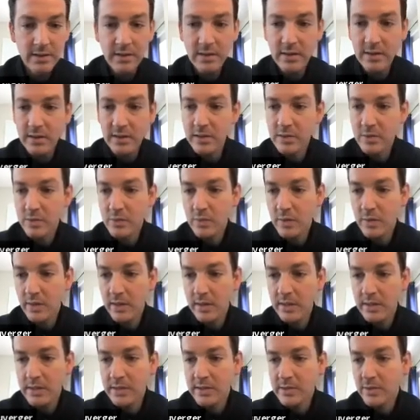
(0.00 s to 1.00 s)
this
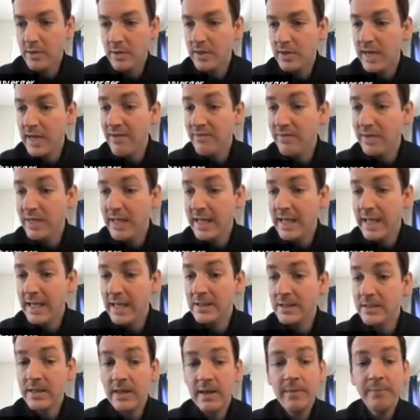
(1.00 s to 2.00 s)
one is going to
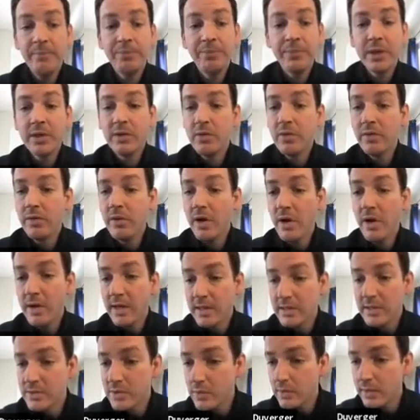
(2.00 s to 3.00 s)
navigate to the
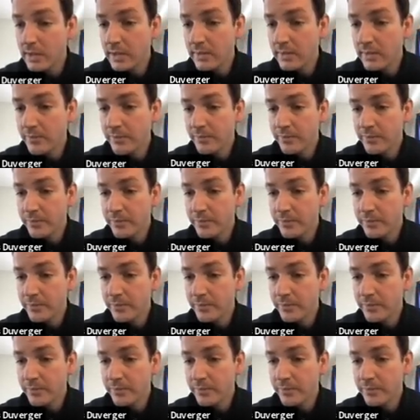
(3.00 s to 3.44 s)
logging screen.